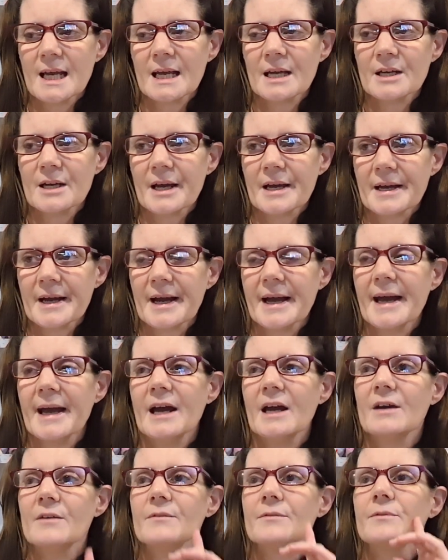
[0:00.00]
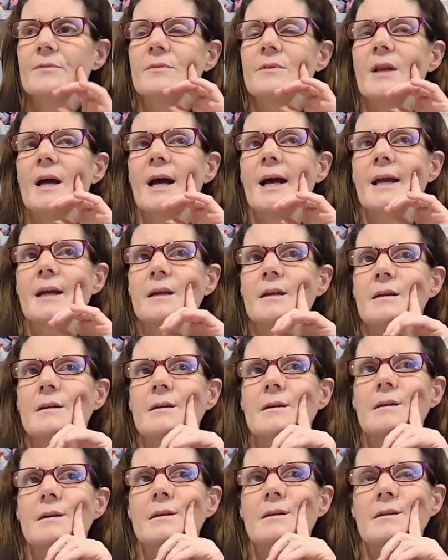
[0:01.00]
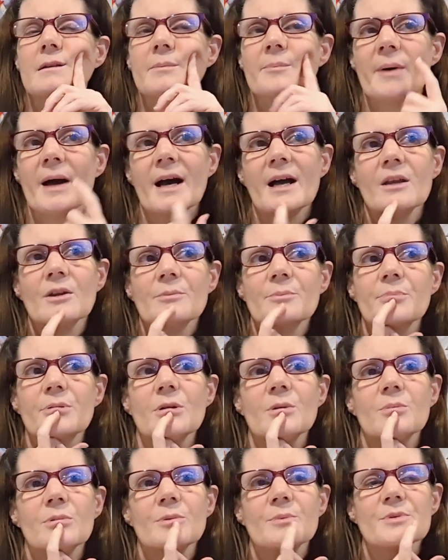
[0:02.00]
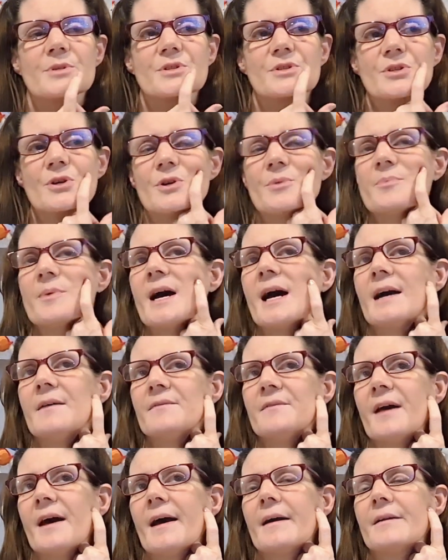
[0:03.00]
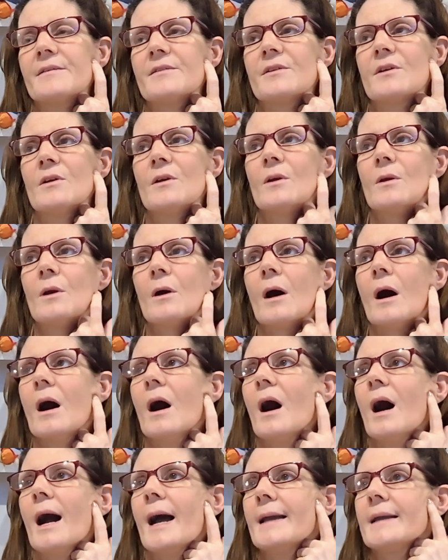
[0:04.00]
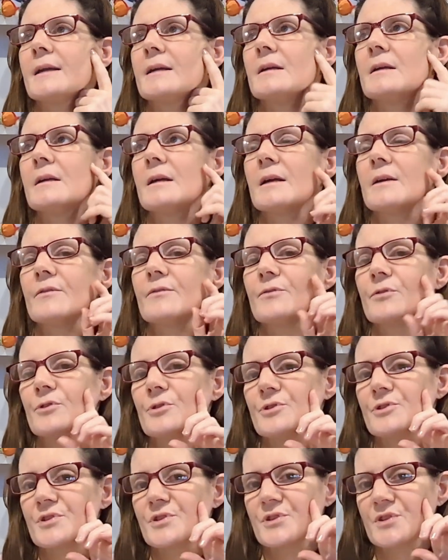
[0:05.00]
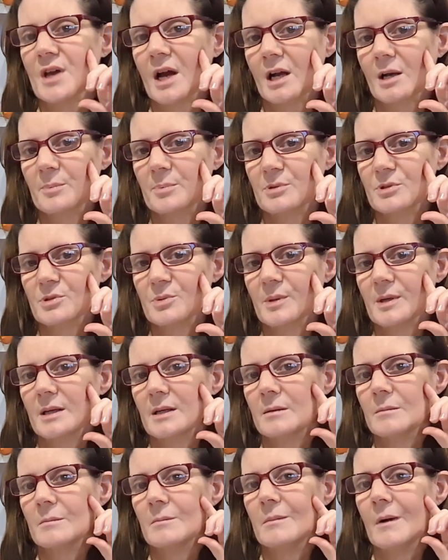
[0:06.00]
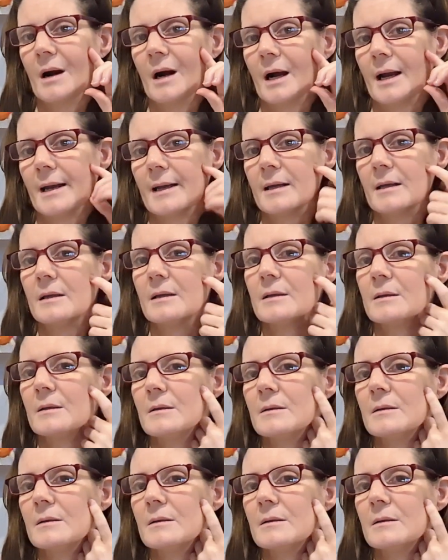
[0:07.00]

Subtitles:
Like I have, like, the palate problem is so bad that I can get food stuck between my,